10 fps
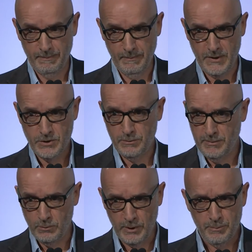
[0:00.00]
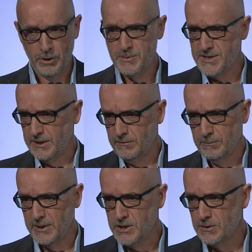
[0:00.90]
I shouldn't be repurposing
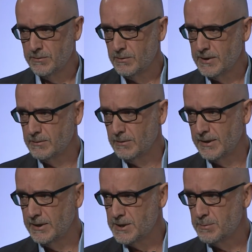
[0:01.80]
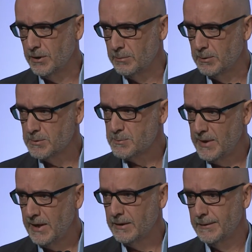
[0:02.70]
information for other ideas behind people's
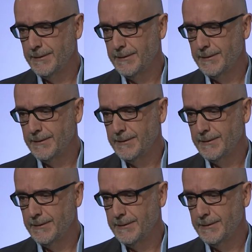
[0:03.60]
back.